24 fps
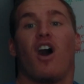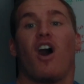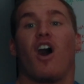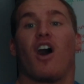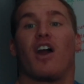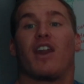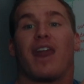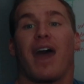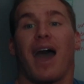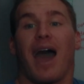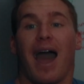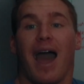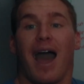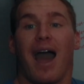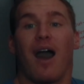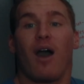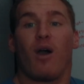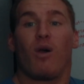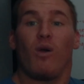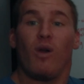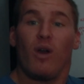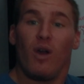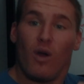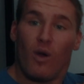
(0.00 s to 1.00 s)
on
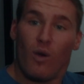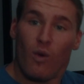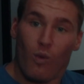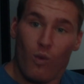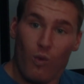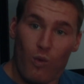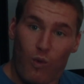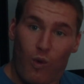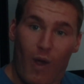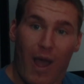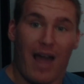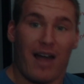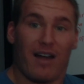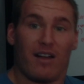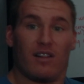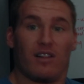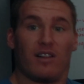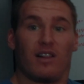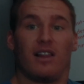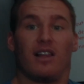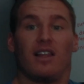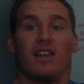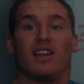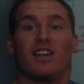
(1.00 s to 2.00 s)
how
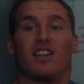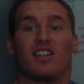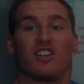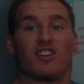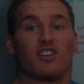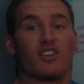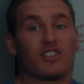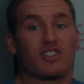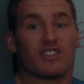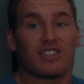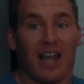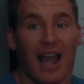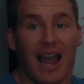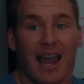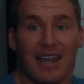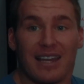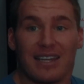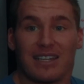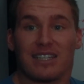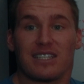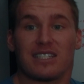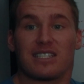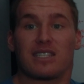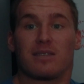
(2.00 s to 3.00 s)
well your diet
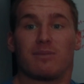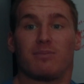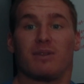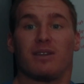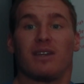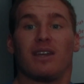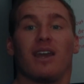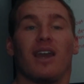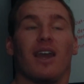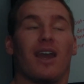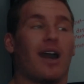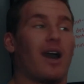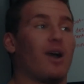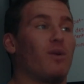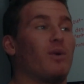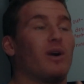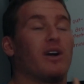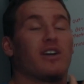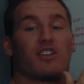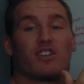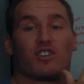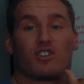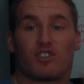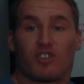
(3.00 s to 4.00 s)
needs to be, how
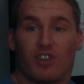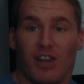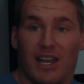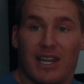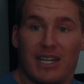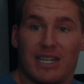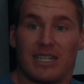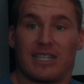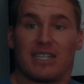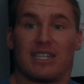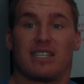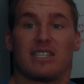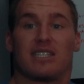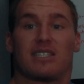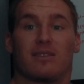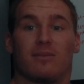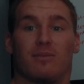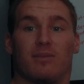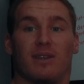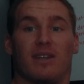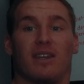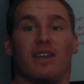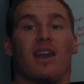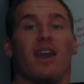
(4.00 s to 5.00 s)
well your training needs to
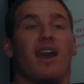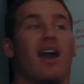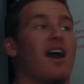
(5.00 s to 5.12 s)
be,